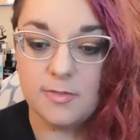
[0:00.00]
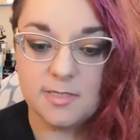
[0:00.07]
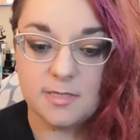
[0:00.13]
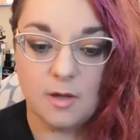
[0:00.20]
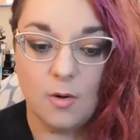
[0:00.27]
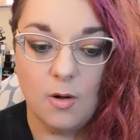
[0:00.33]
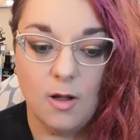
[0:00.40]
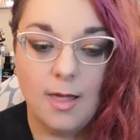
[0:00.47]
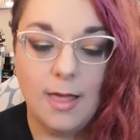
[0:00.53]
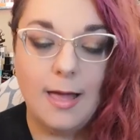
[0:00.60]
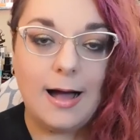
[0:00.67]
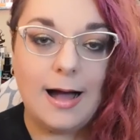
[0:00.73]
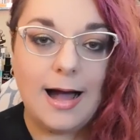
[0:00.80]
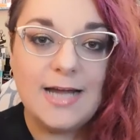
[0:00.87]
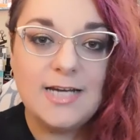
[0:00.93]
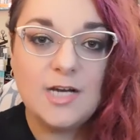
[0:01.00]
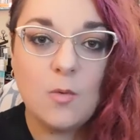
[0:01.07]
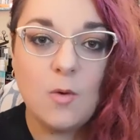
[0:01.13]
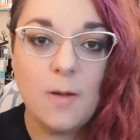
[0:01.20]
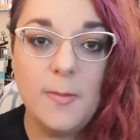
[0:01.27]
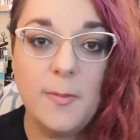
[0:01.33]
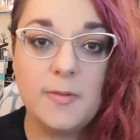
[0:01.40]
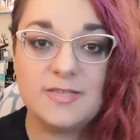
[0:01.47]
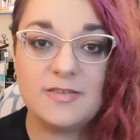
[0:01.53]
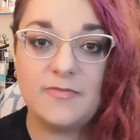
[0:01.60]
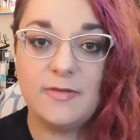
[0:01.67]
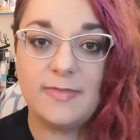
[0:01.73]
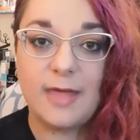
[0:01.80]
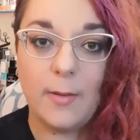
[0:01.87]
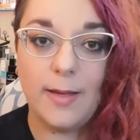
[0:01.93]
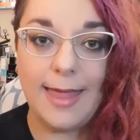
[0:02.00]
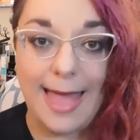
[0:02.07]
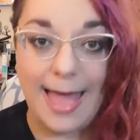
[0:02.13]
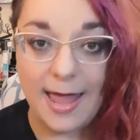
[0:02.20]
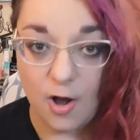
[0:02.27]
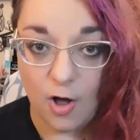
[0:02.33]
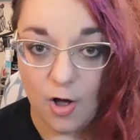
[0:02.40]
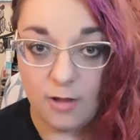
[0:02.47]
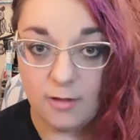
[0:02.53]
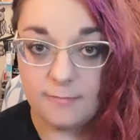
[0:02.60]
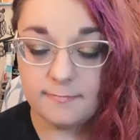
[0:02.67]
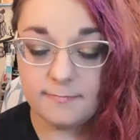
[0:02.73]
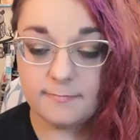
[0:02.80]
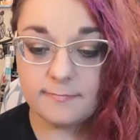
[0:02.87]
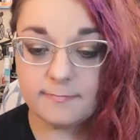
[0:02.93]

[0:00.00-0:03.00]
So I don't want people to feel that way at all.